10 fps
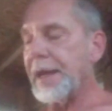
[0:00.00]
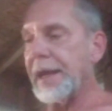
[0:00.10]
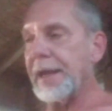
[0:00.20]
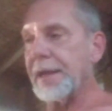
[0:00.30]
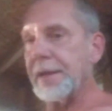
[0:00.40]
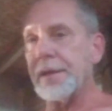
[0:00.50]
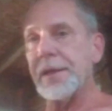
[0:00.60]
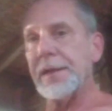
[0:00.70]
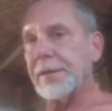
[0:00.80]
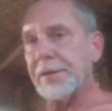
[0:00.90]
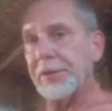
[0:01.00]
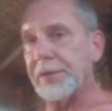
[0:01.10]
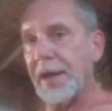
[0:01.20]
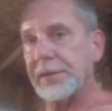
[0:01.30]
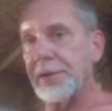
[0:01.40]
and it does
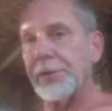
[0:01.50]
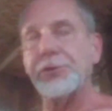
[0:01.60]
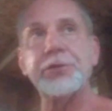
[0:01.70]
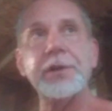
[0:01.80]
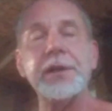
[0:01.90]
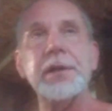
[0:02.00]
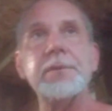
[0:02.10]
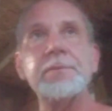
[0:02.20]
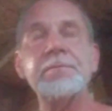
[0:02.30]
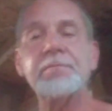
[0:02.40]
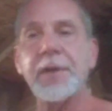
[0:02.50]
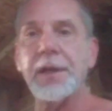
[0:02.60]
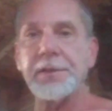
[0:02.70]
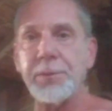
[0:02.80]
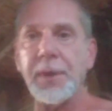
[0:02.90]
not kill the tree,
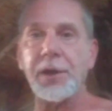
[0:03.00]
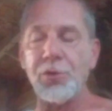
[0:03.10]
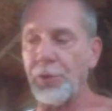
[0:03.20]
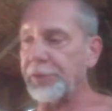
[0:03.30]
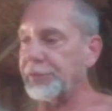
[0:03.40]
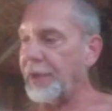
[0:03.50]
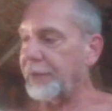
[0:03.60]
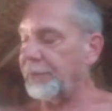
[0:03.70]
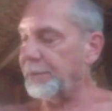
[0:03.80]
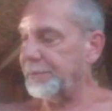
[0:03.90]
and you make corks out of them.